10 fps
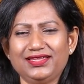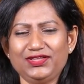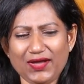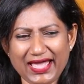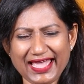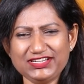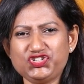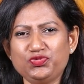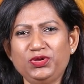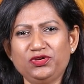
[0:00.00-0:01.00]
your
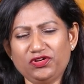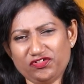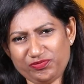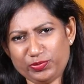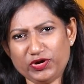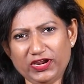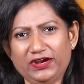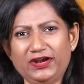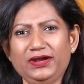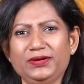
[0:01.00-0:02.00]
attribute of
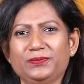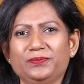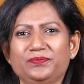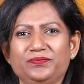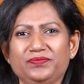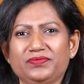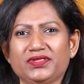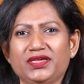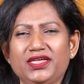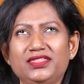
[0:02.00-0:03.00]
prayer,
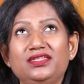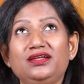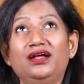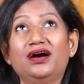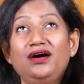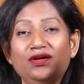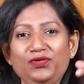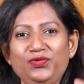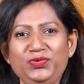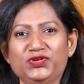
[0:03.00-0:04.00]
the God
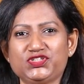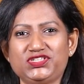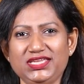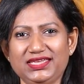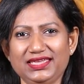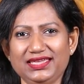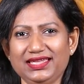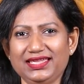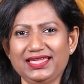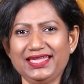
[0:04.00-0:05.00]
whom you're
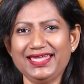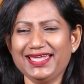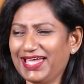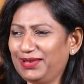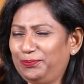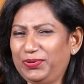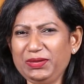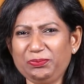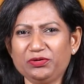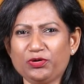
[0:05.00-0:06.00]
seeking, and
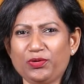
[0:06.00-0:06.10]
people